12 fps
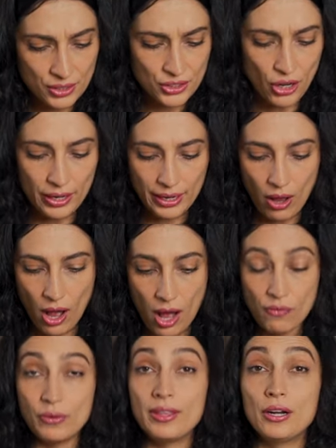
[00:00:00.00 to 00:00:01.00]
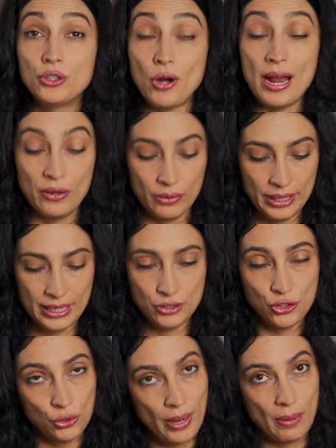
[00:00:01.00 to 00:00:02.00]
Starting off with our dry
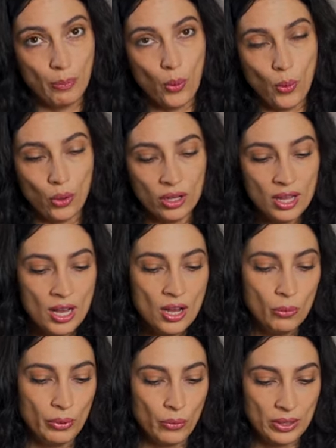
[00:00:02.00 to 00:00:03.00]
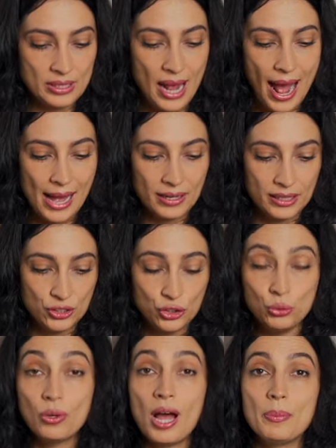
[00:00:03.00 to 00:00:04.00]
ingredients to a bowl, we're going to add in
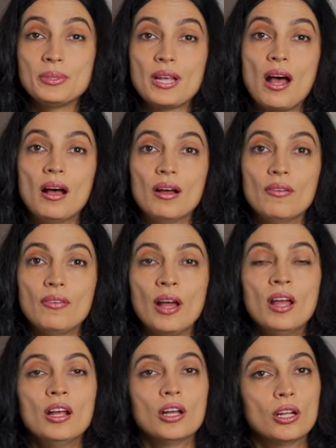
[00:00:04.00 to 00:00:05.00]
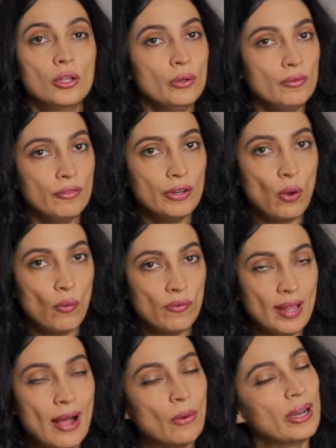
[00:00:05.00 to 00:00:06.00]
2 cups of gluten-free oat
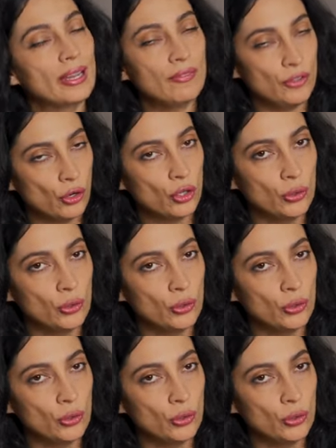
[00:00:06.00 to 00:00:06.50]
flour if you're